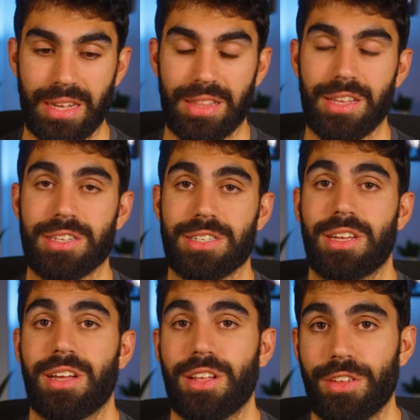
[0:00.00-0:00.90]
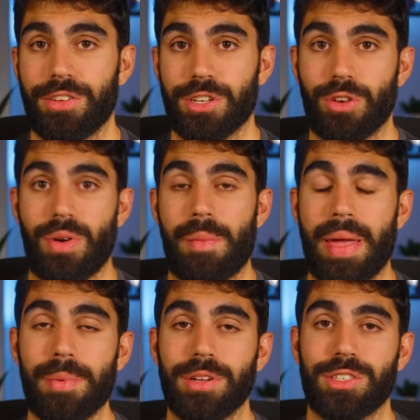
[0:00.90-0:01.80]
like this. So I'm
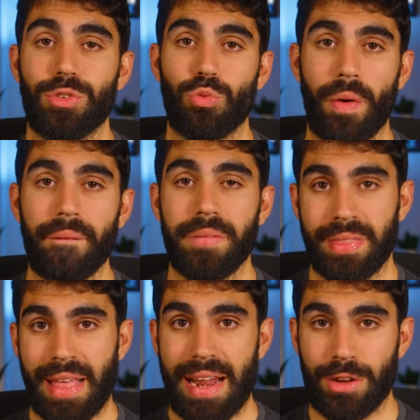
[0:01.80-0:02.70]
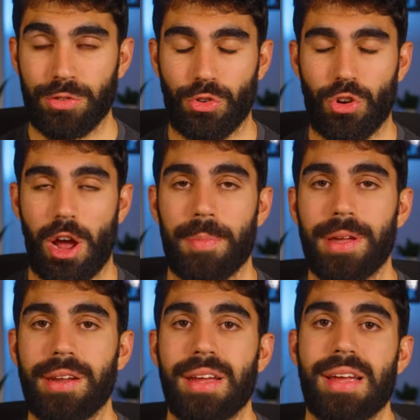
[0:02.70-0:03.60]
able to, with that extra crop
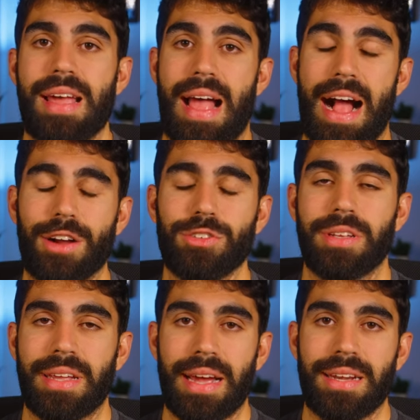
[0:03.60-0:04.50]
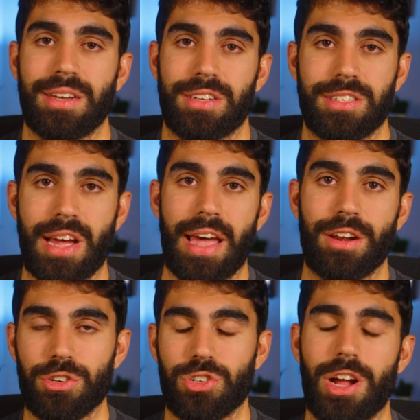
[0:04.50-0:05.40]
in, actually get
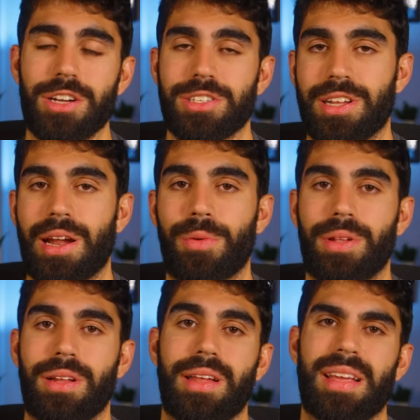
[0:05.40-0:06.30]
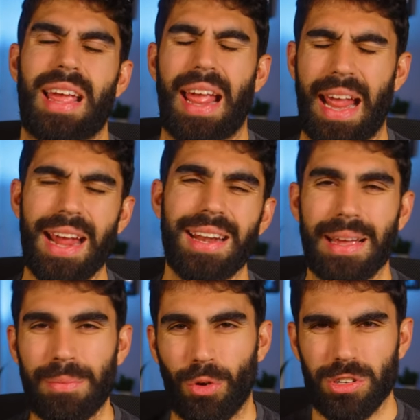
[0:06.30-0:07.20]
tighter shots that I really like and
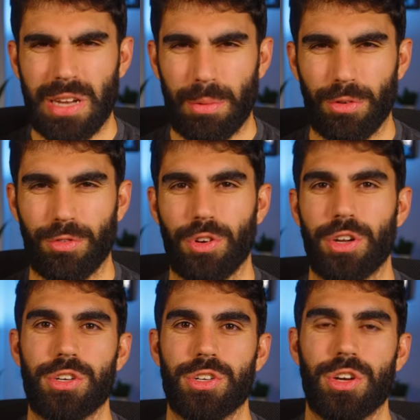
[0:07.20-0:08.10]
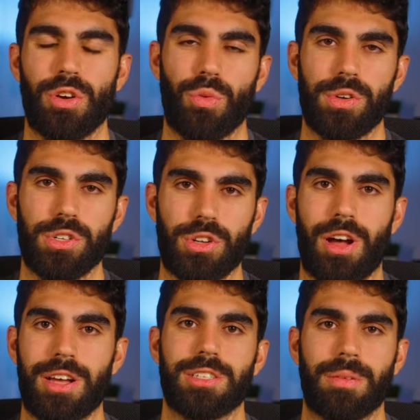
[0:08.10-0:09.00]
get more stable footage, which is
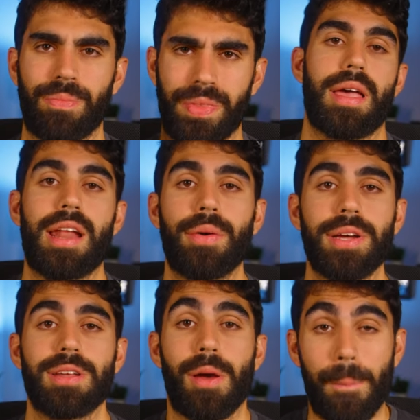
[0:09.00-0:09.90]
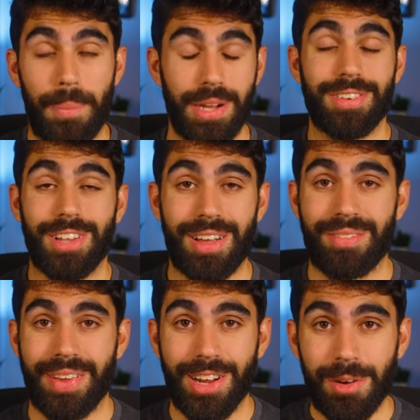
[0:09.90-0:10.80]
awesome. Anyways, Bit of a long
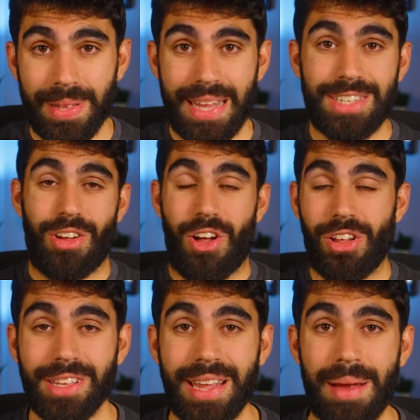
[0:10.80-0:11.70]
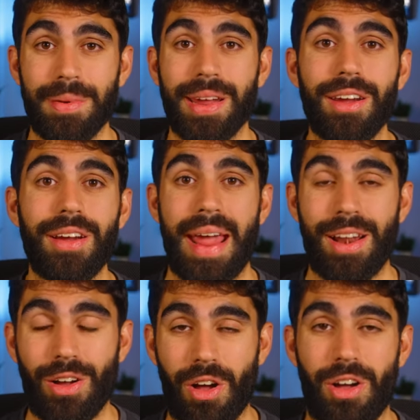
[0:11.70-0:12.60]
video, but that's all the camera gear
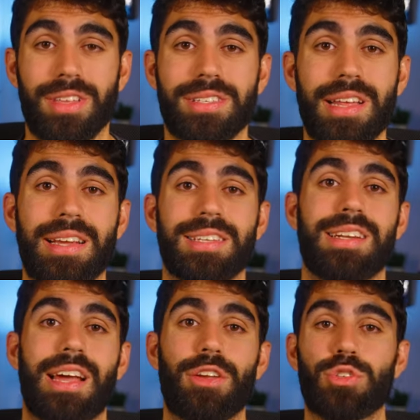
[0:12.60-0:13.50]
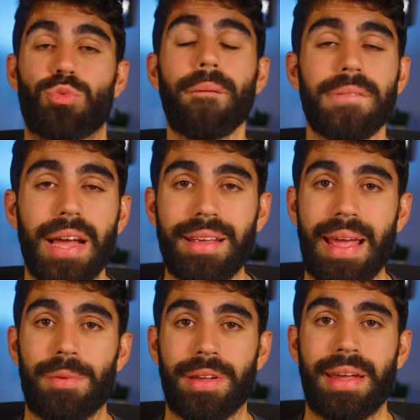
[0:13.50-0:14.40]
and all the settings that I use with that
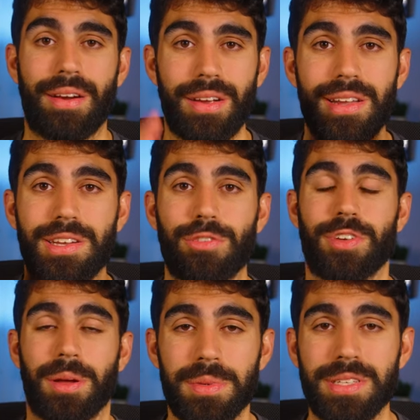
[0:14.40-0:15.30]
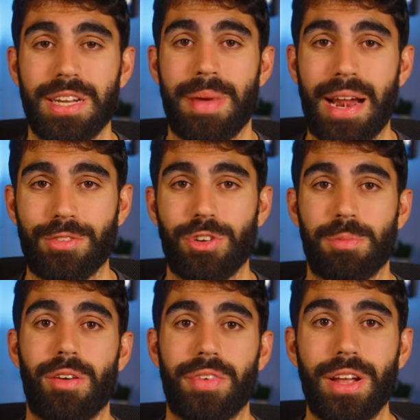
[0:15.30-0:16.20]
camera gear to film cinematic
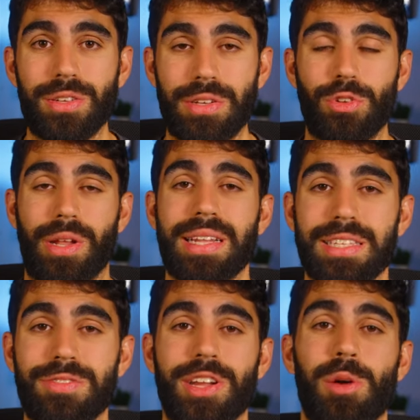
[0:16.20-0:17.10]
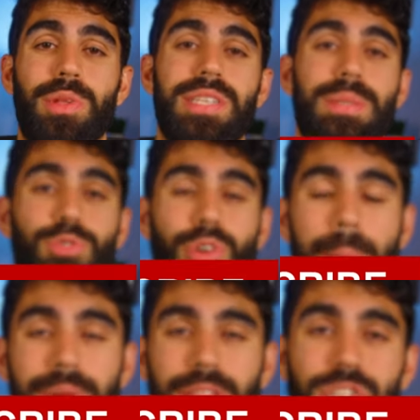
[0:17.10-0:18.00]
football videos. If you like this video, please
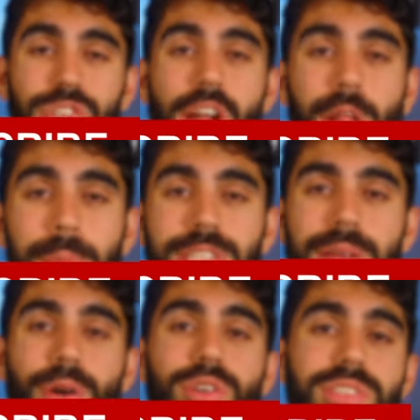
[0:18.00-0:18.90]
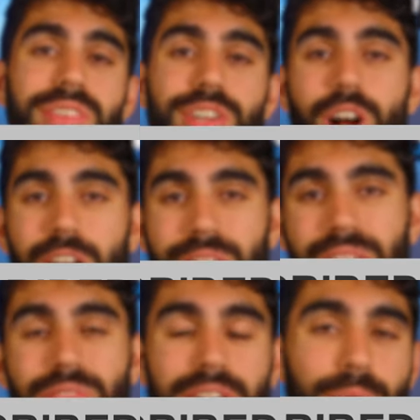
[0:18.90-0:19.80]
subscribe to the channel because I post videography
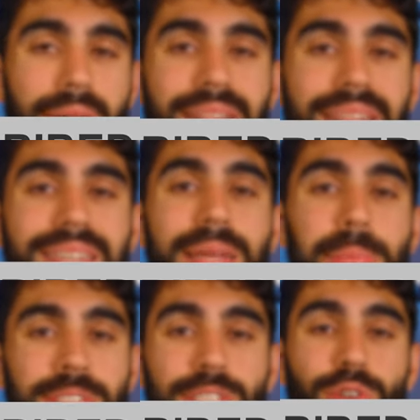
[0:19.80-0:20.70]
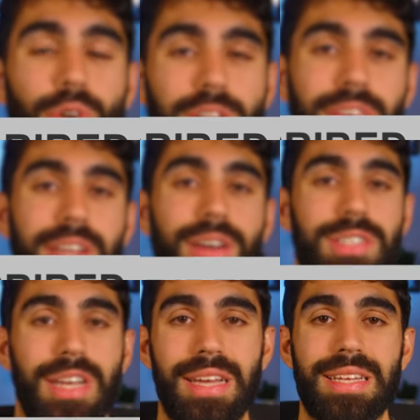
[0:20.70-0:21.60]
and video editing tips tutorial
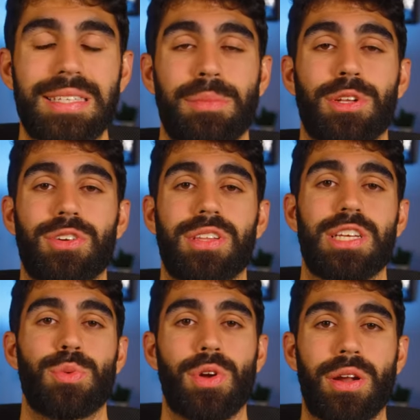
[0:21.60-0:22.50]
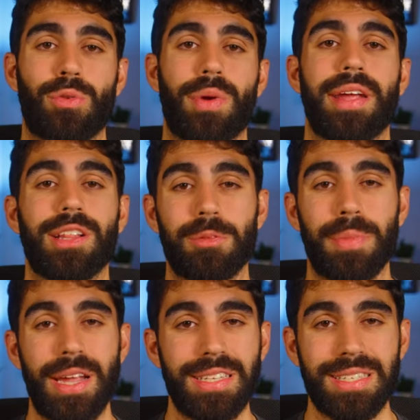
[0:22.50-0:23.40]
videos similar to this one on a regular
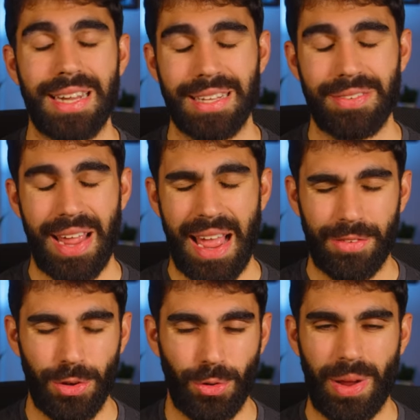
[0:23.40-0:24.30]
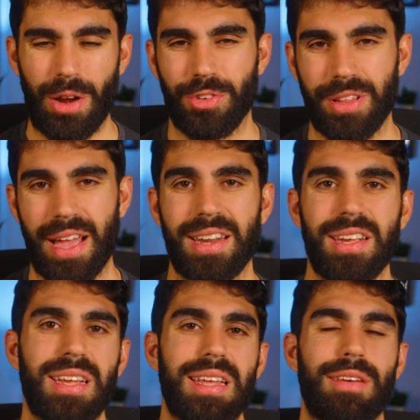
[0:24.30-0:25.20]
basis, and I'd love to have you around for that.
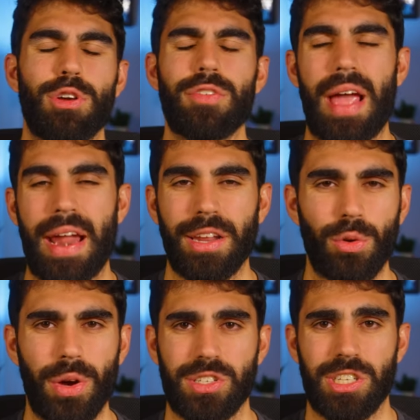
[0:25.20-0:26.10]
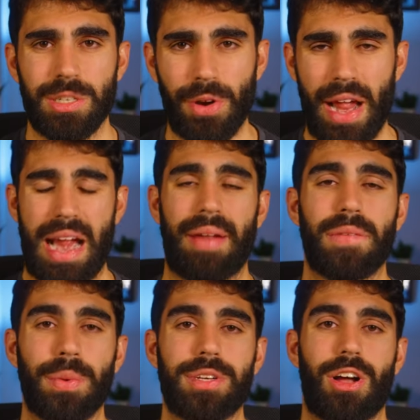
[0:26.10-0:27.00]
If you have any questions about
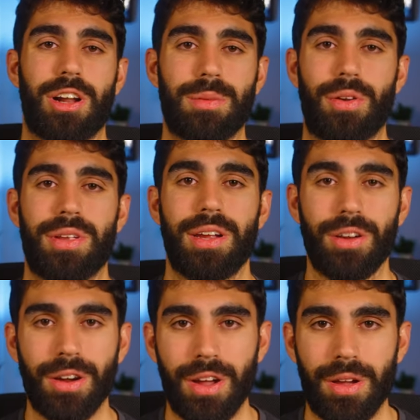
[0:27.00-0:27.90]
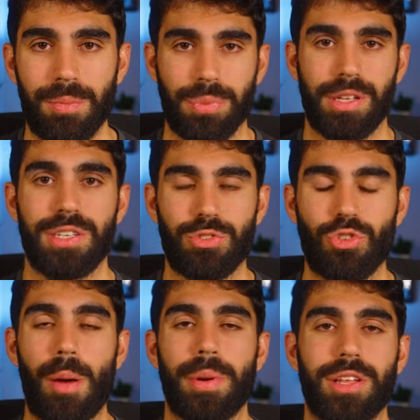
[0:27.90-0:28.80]
anything we talked about here, please
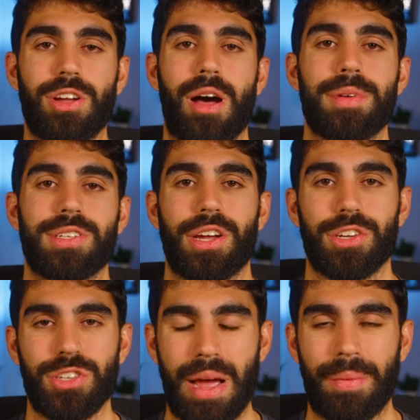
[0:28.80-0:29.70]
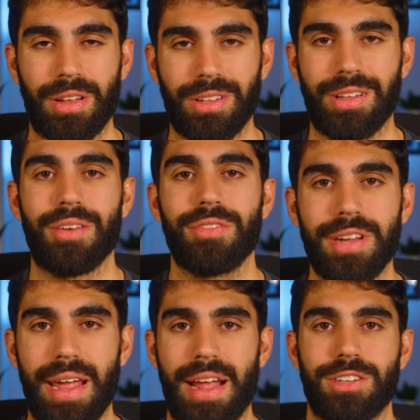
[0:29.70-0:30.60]
drop it in the comment section. I would love
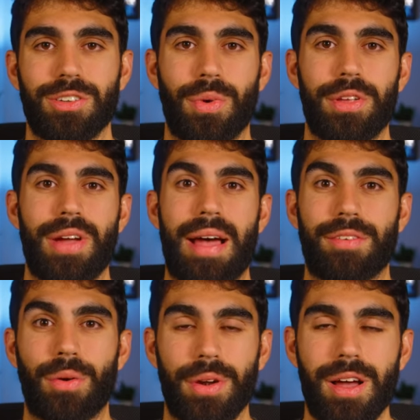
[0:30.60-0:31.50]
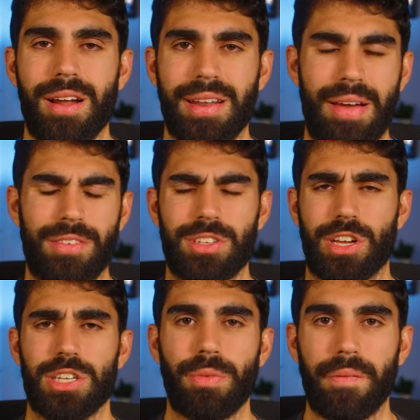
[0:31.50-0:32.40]
to answer what you have going on and have a
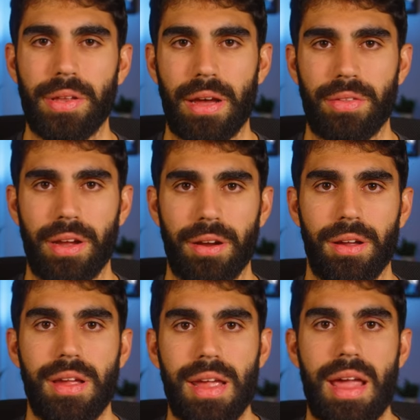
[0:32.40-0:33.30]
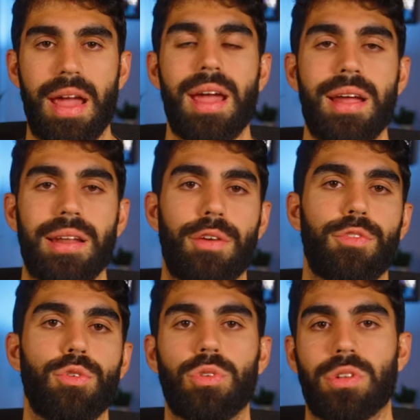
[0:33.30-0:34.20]
discussion with you down there. And
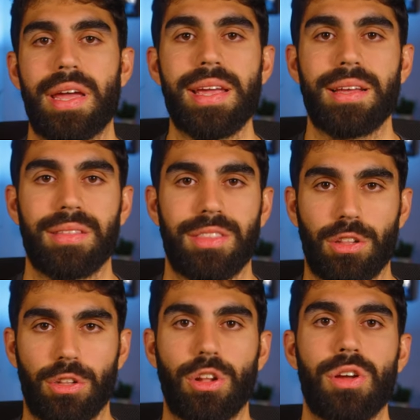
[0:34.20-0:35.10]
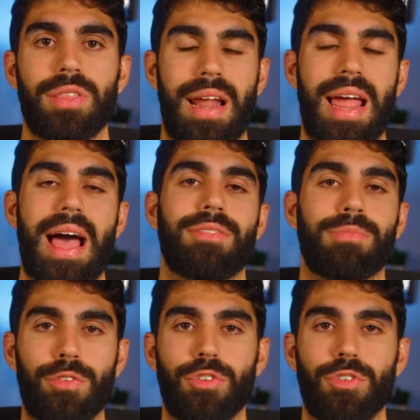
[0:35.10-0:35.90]
if you like the look that I have in my